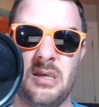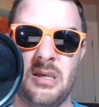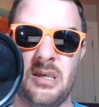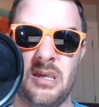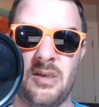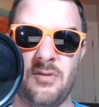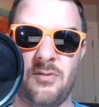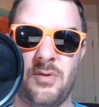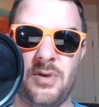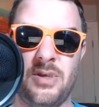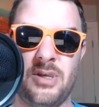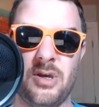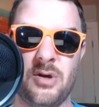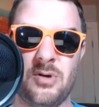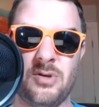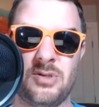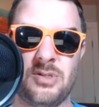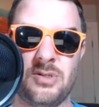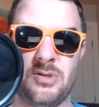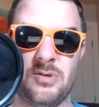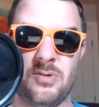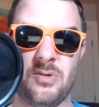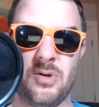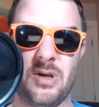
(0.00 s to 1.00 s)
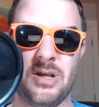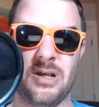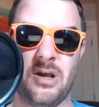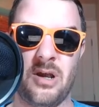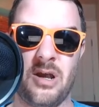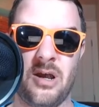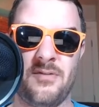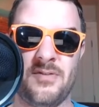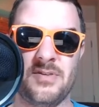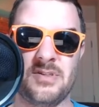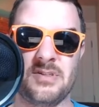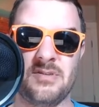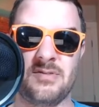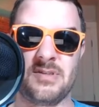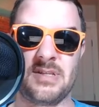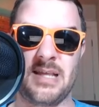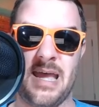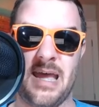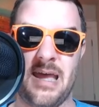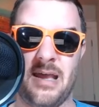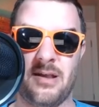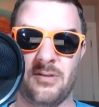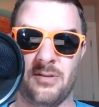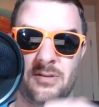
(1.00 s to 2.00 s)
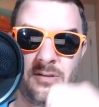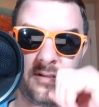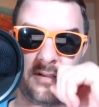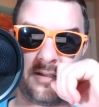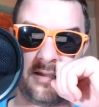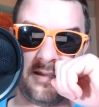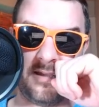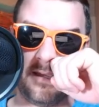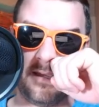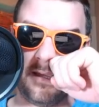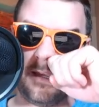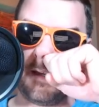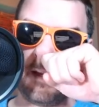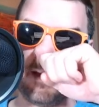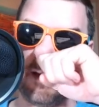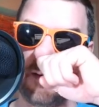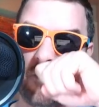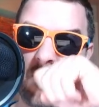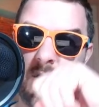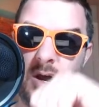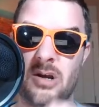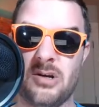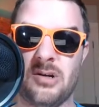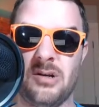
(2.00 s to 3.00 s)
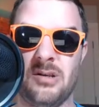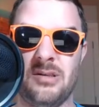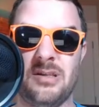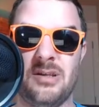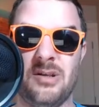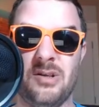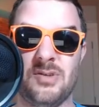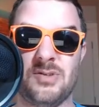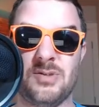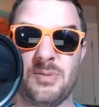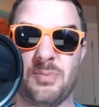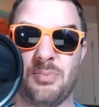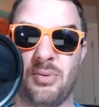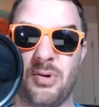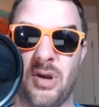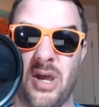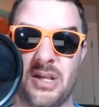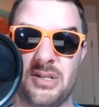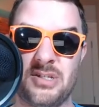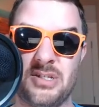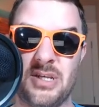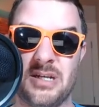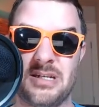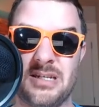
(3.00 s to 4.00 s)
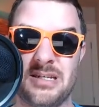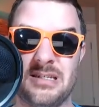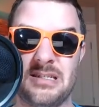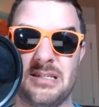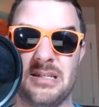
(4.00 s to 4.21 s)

If we go to offensive tackle, Walker Little is a project.